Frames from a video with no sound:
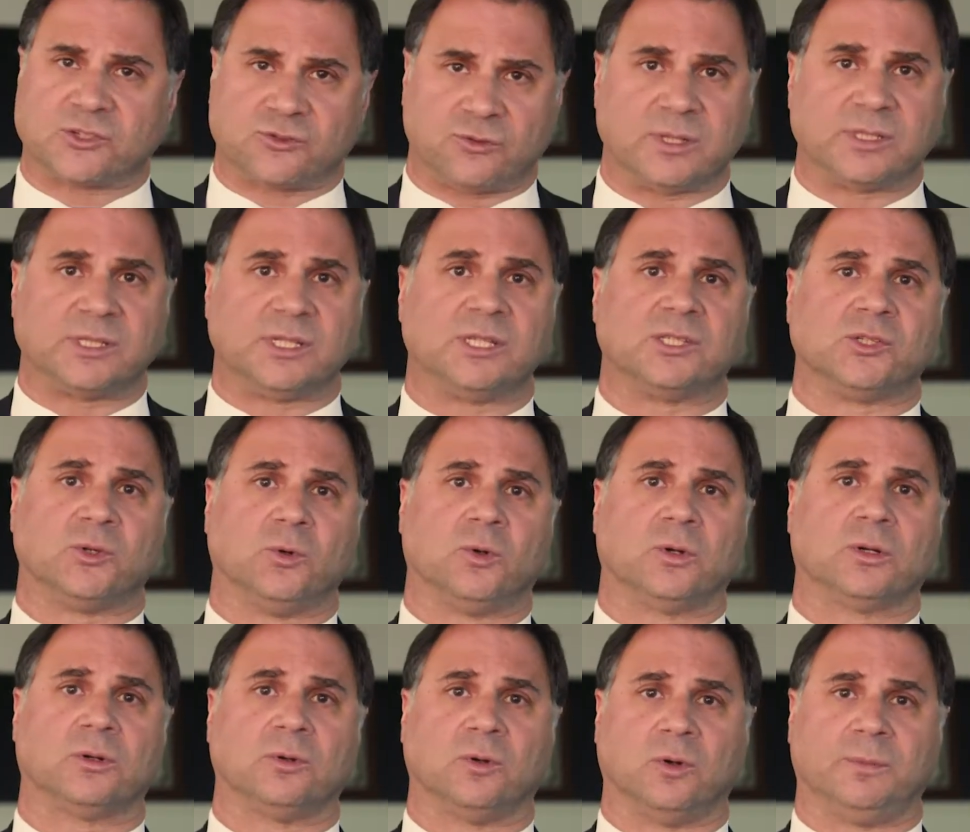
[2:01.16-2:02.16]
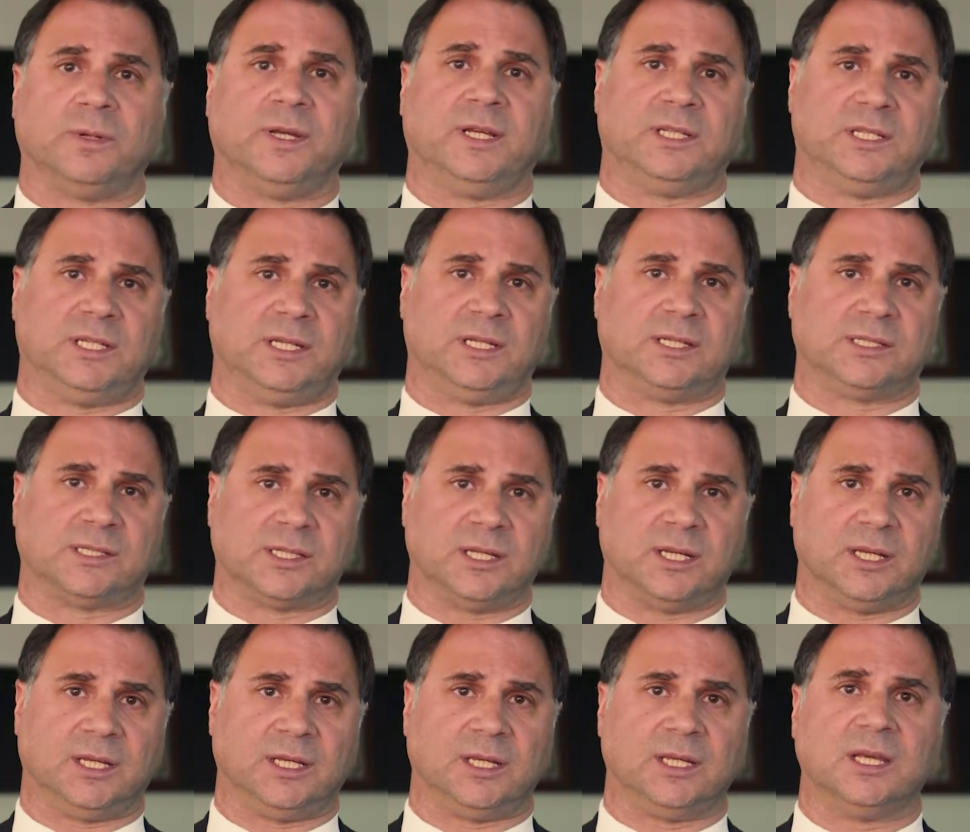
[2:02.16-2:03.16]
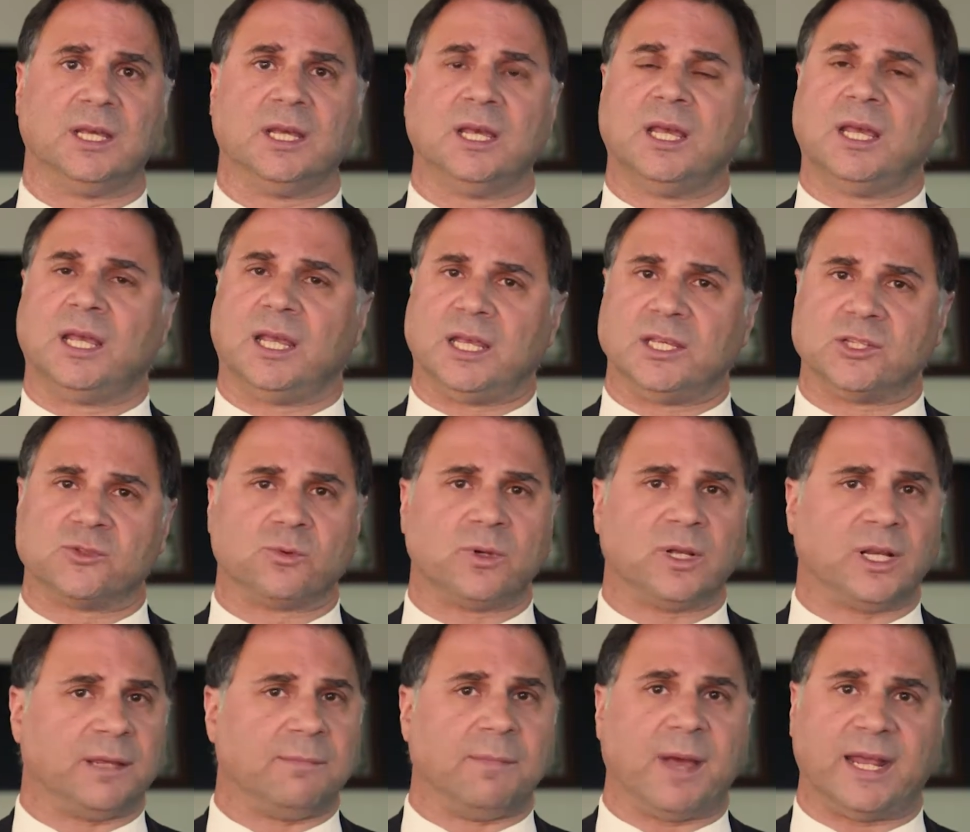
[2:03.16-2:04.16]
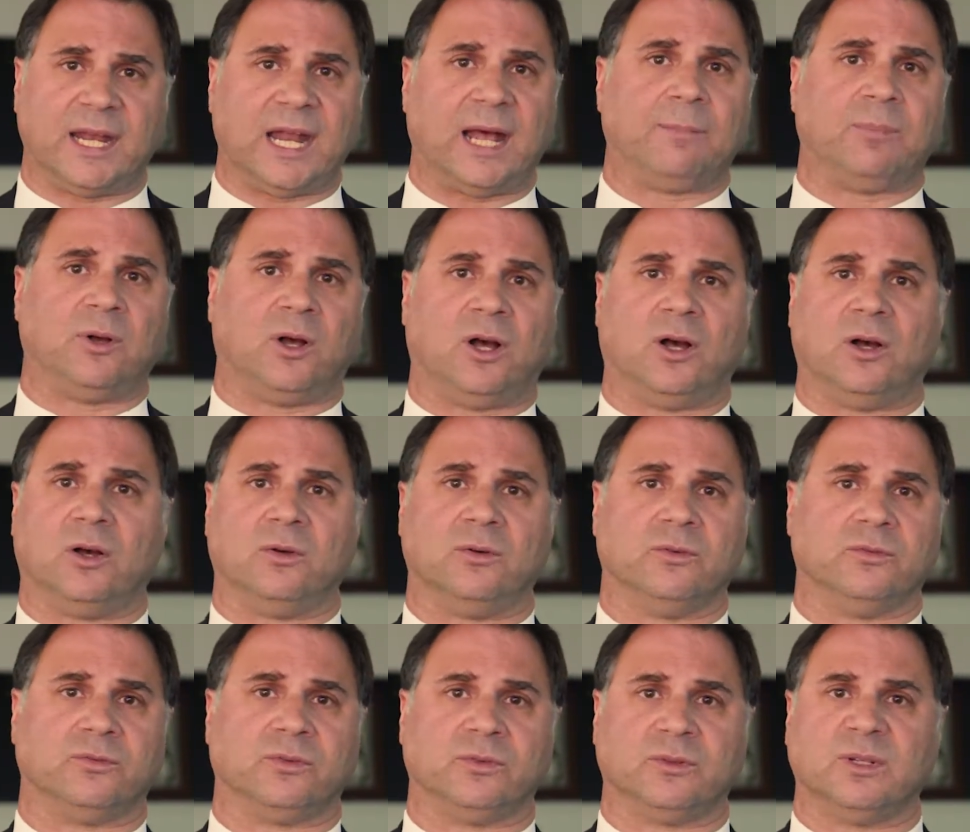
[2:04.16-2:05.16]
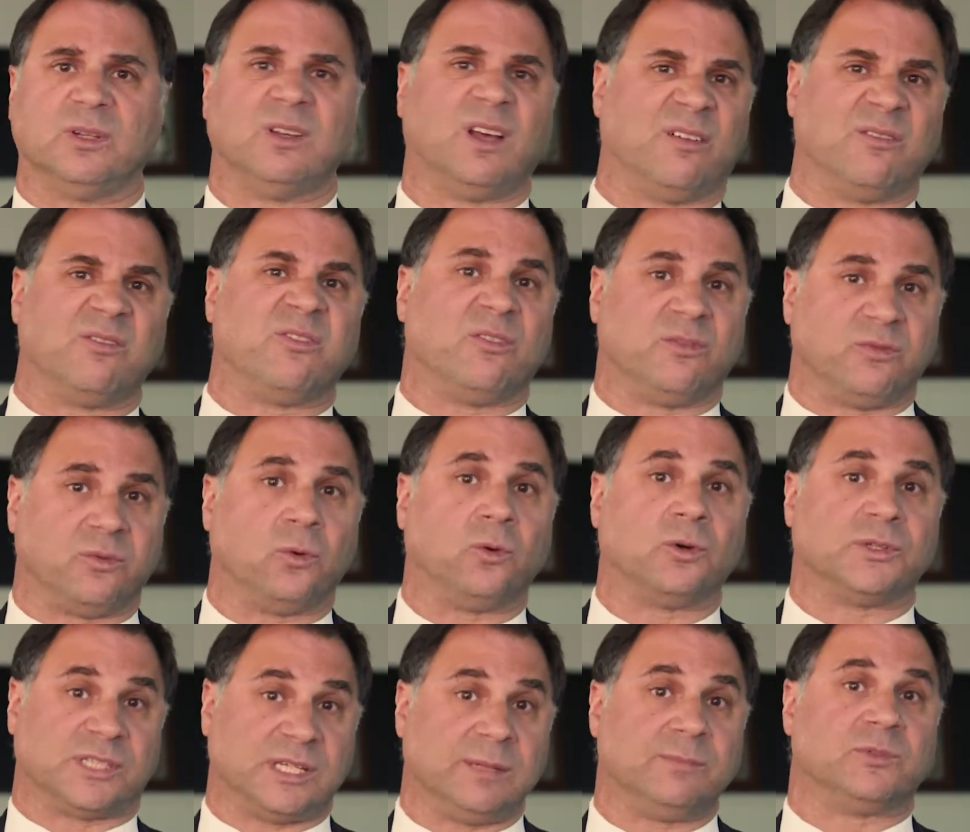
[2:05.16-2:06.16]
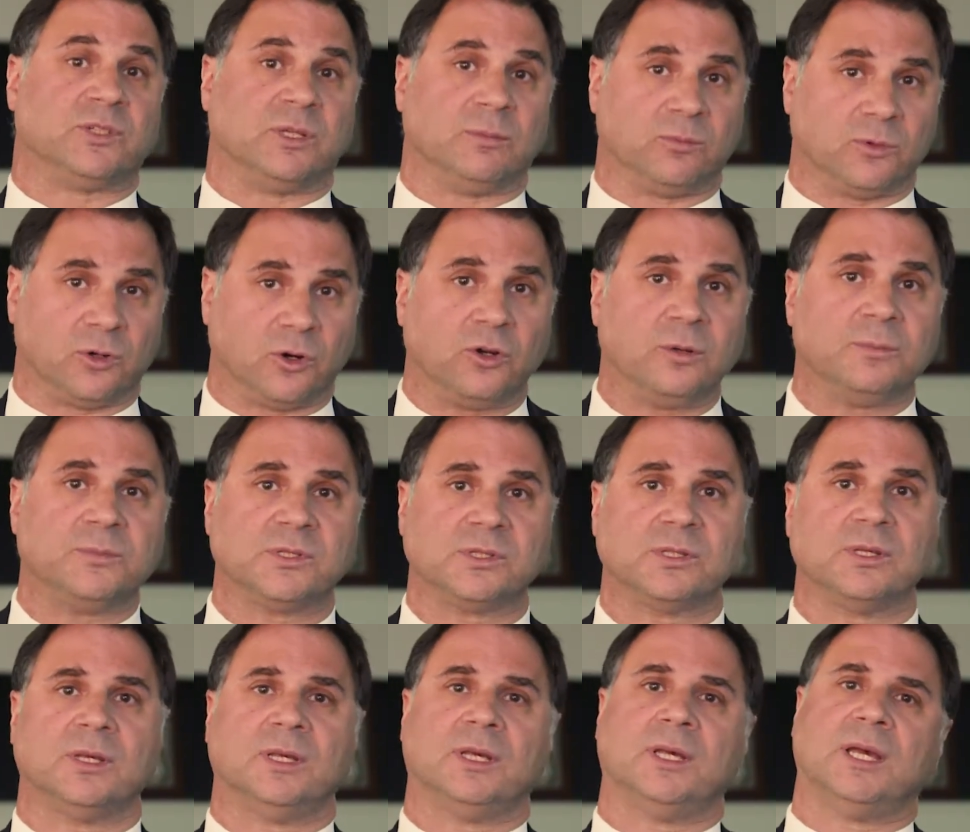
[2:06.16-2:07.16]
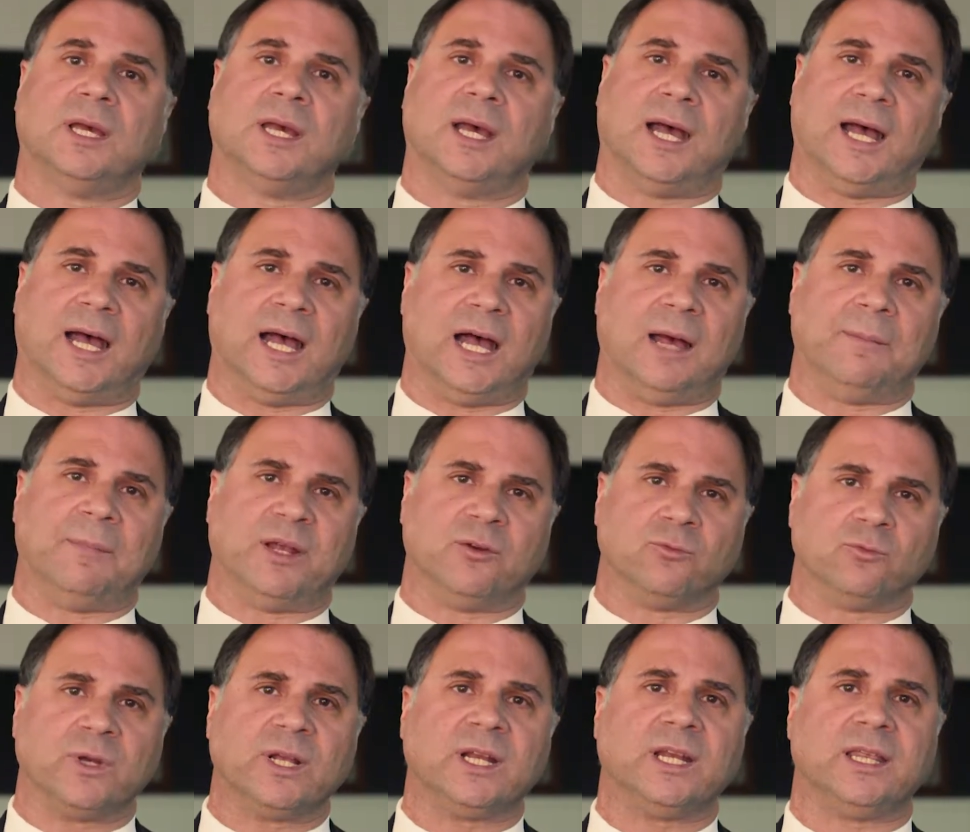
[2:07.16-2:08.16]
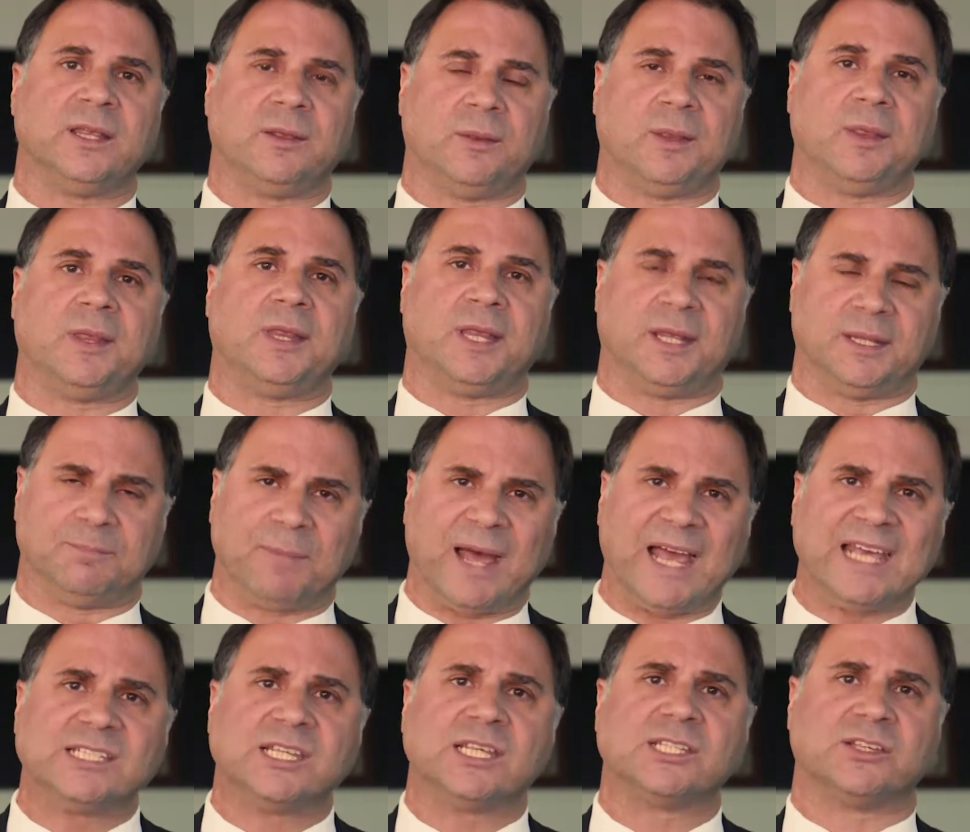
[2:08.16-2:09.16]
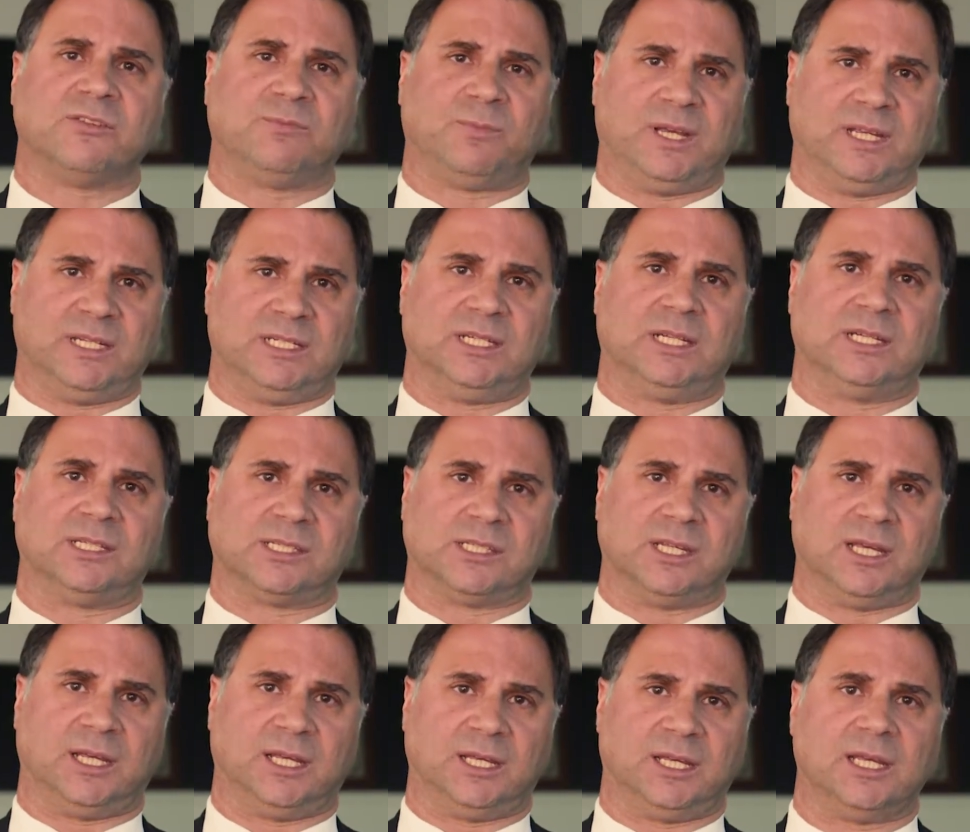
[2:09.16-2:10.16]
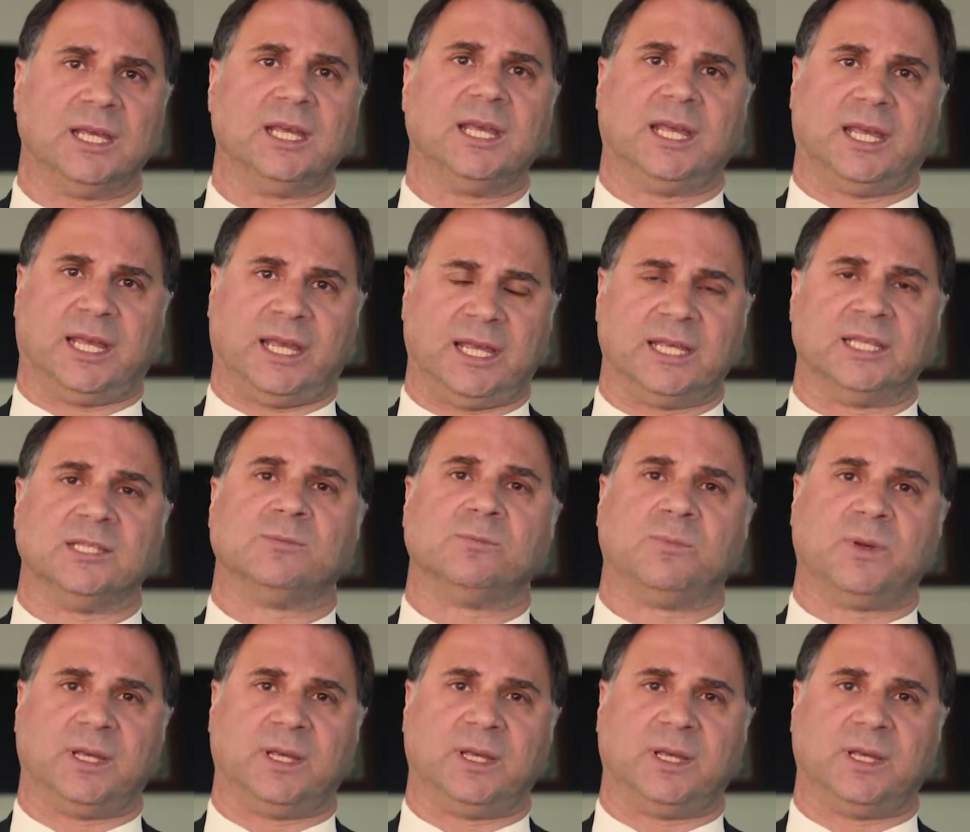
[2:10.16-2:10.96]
stress disorder, or PTSD, is really made up of 4 symptom groups. And really the basis of PTSD is